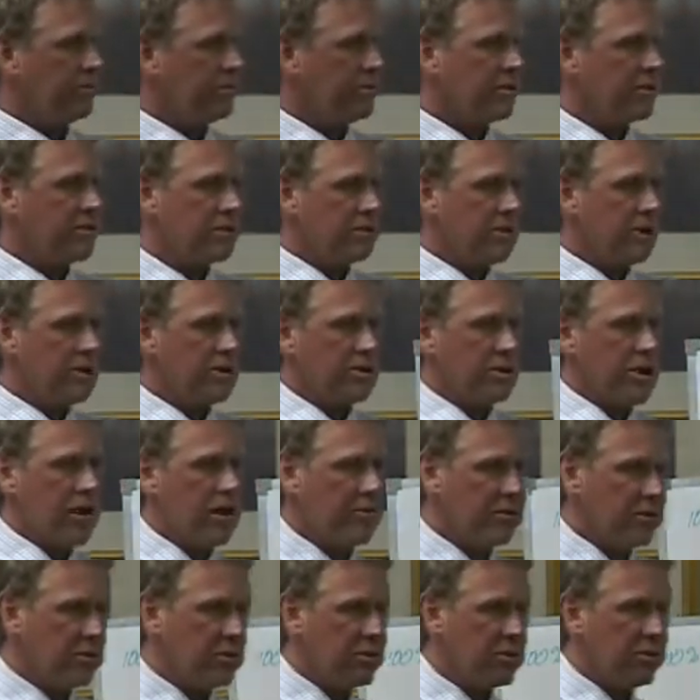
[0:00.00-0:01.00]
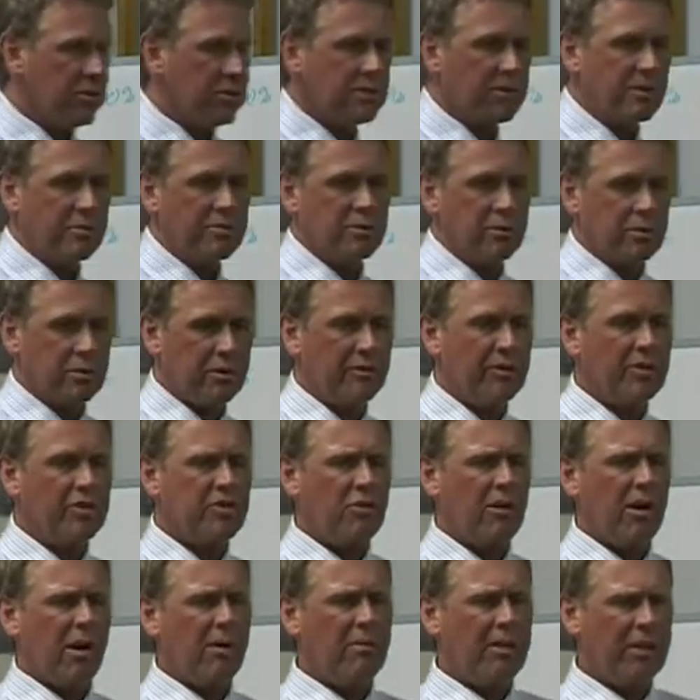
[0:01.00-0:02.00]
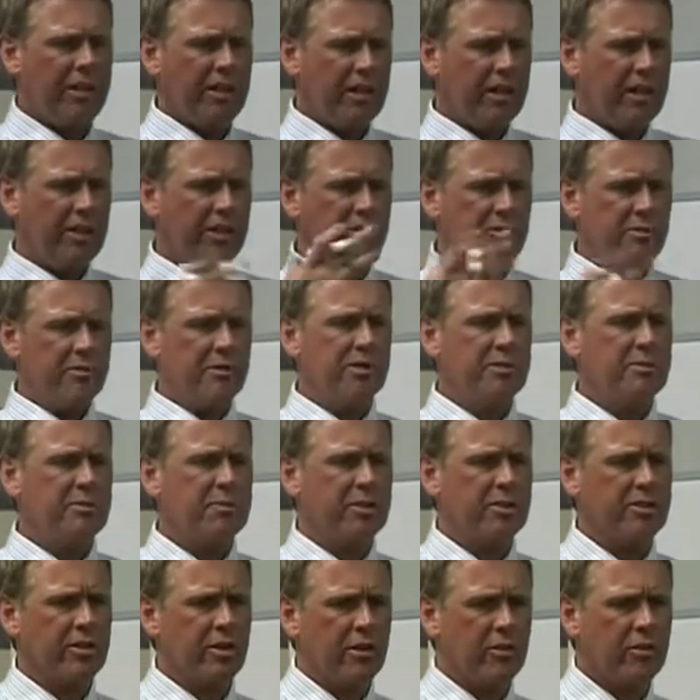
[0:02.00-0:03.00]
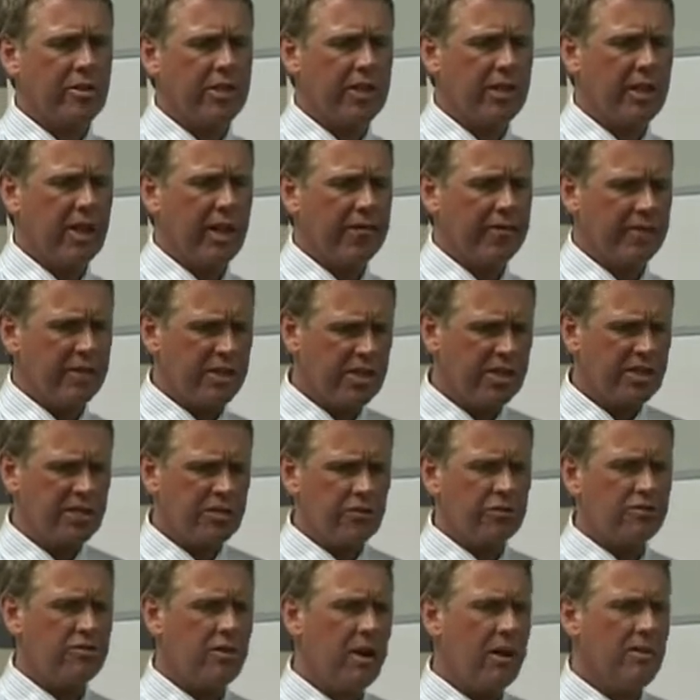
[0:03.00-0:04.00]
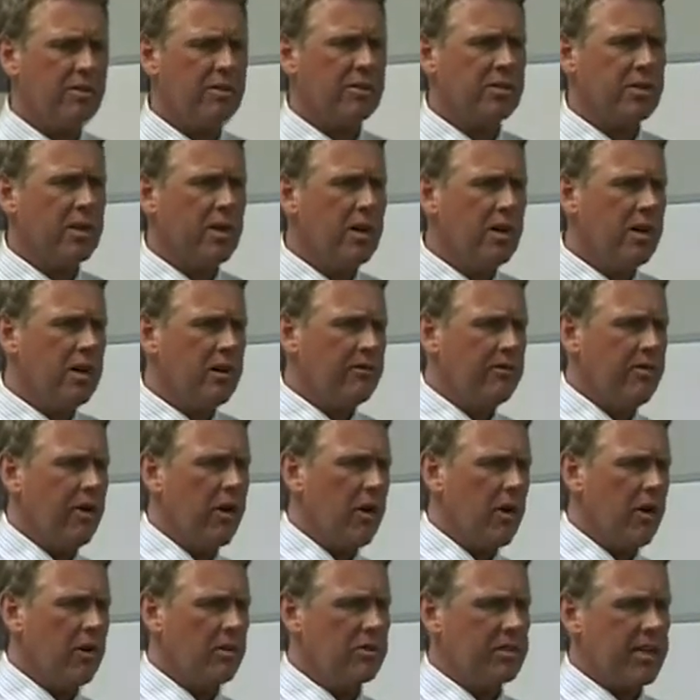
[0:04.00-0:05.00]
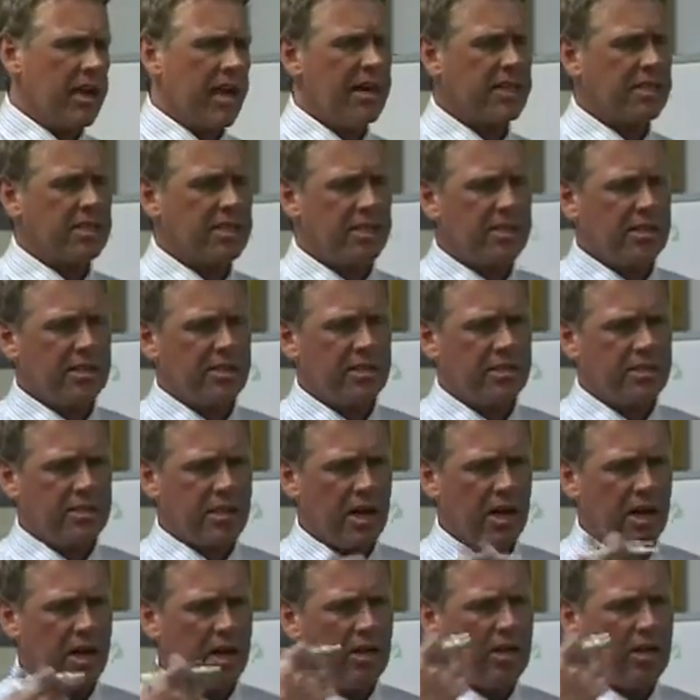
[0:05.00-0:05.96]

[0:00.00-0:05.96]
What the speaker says: Starts off usually with some sort of a trauma, and it usually, especially early in life, additional traumas, falls, accidents,